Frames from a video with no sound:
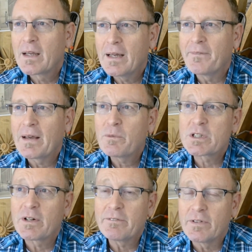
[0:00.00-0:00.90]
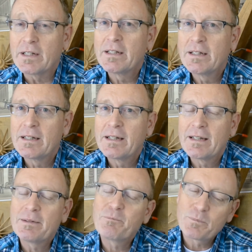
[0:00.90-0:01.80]
and that was great fun.
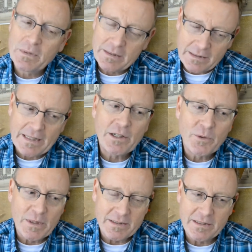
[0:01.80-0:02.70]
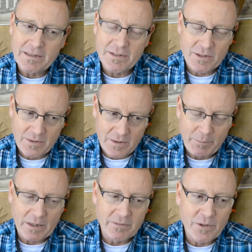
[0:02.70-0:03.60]
Lego is
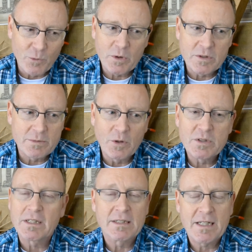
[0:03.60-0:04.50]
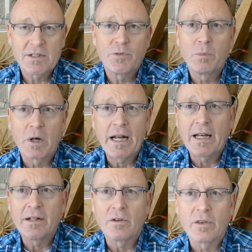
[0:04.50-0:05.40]
apparently the world's most successful
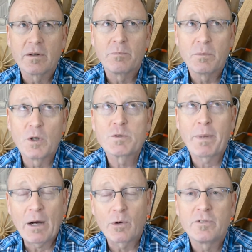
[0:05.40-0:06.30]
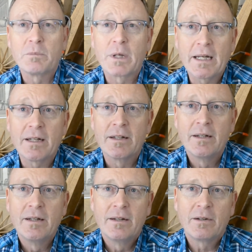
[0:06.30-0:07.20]
brand or the most powerful brand,
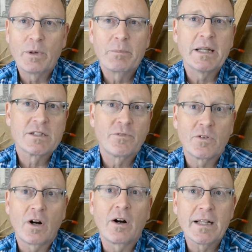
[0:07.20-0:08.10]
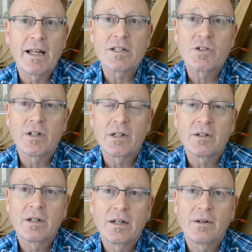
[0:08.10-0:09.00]
replaced Ferrari last
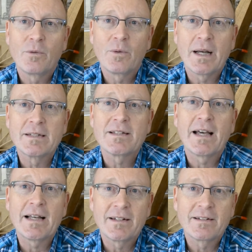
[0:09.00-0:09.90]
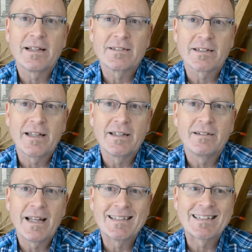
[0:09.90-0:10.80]
year oh, wow. as that
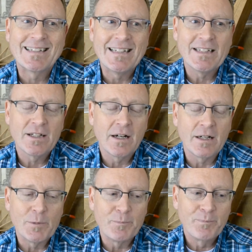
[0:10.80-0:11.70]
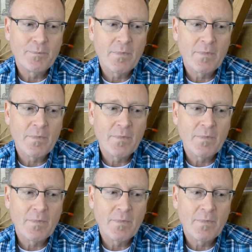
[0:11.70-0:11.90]
designate, designee. Um,